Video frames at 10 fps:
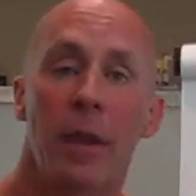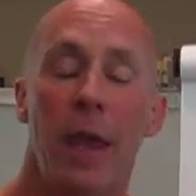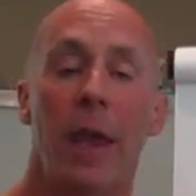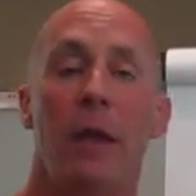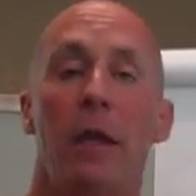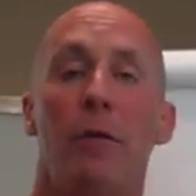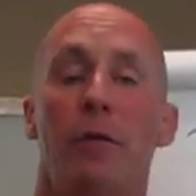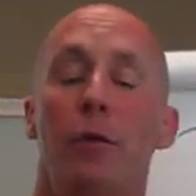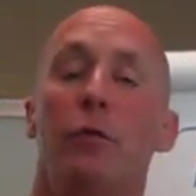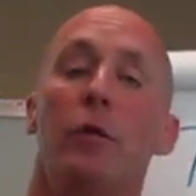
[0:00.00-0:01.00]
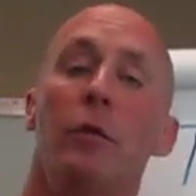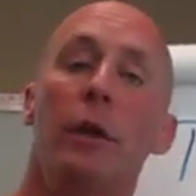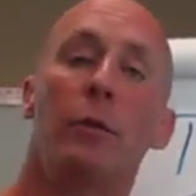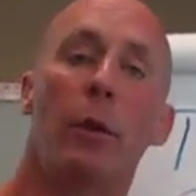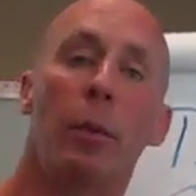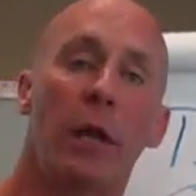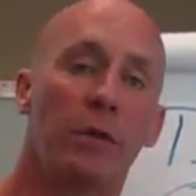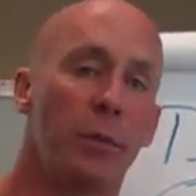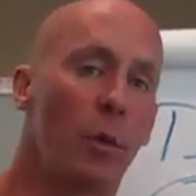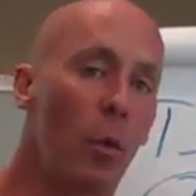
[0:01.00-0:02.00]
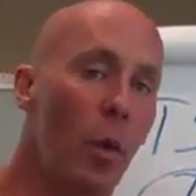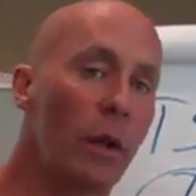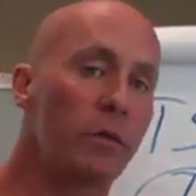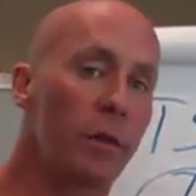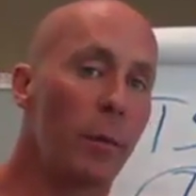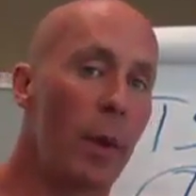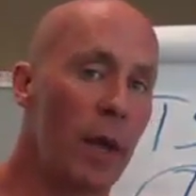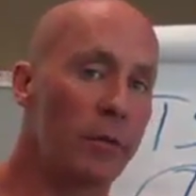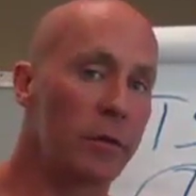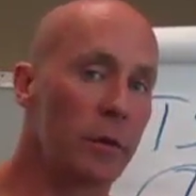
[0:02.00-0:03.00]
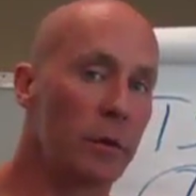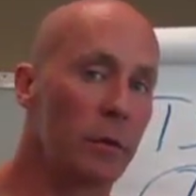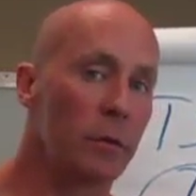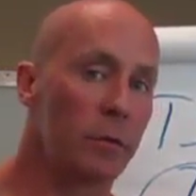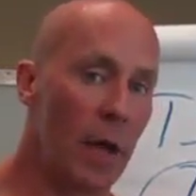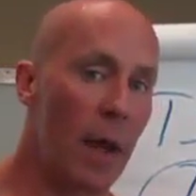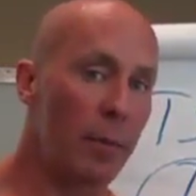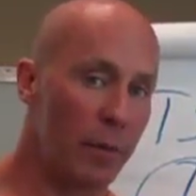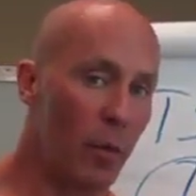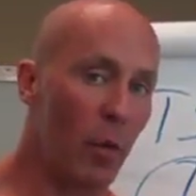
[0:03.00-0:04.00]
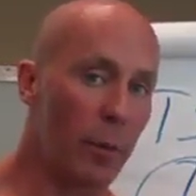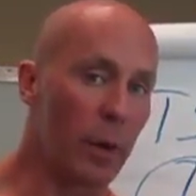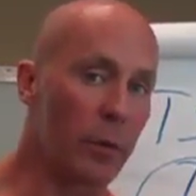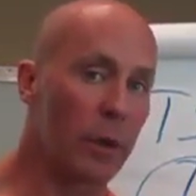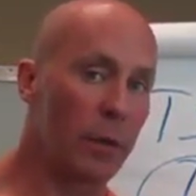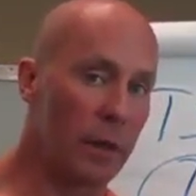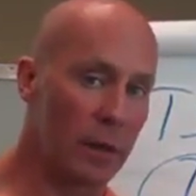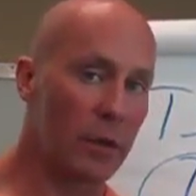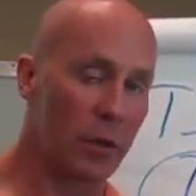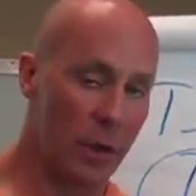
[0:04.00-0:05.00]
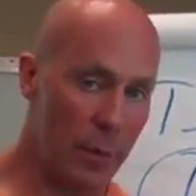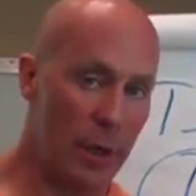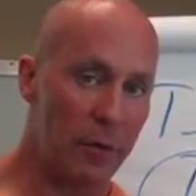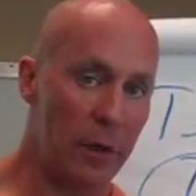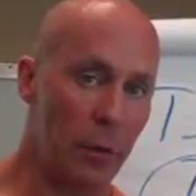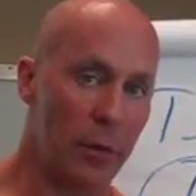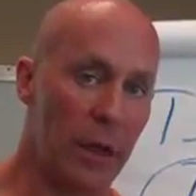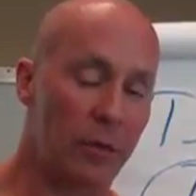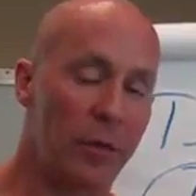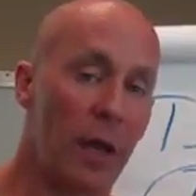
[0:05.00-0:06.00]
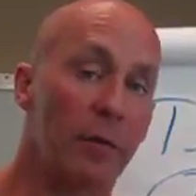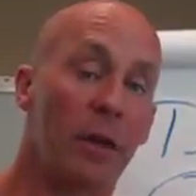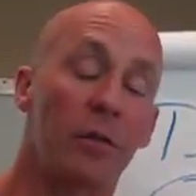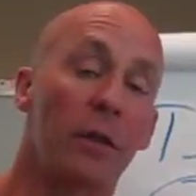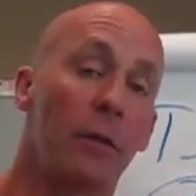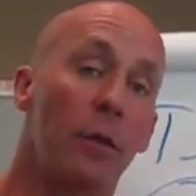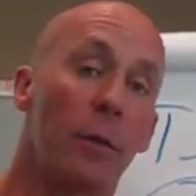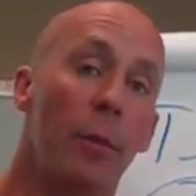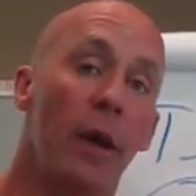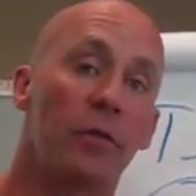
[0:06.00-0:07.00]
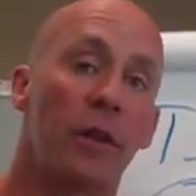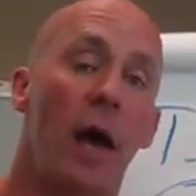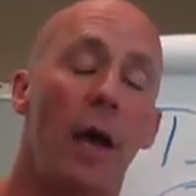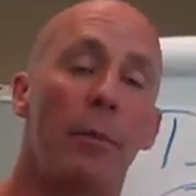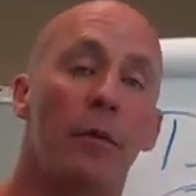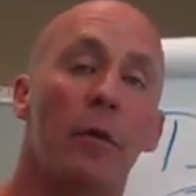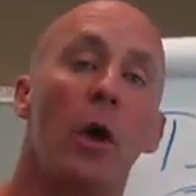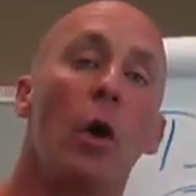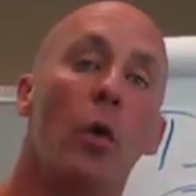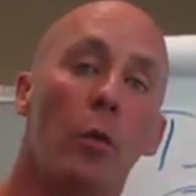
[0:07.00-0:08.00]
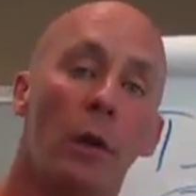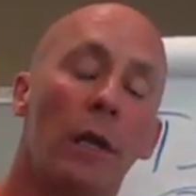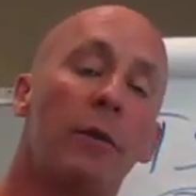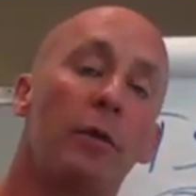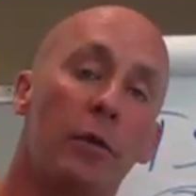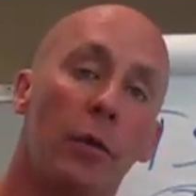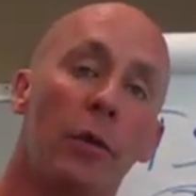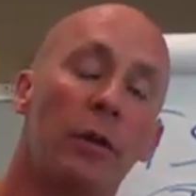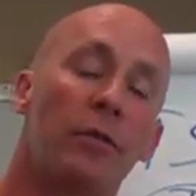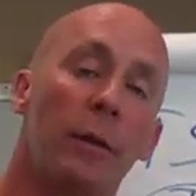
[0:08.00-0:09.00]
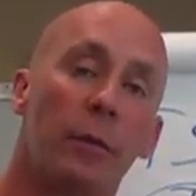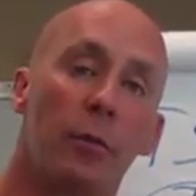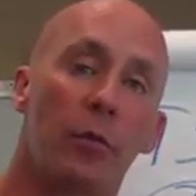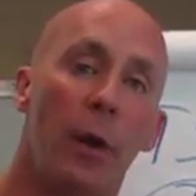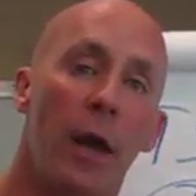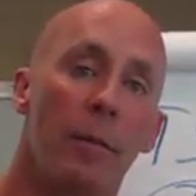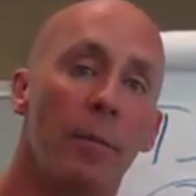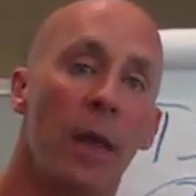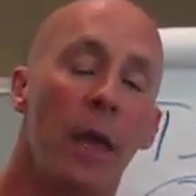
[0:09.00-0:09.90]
And if you do need replacement, what's the best type of hormone that's going to benefit you without the side effects and give you the best type of relief and turn these symptoms around?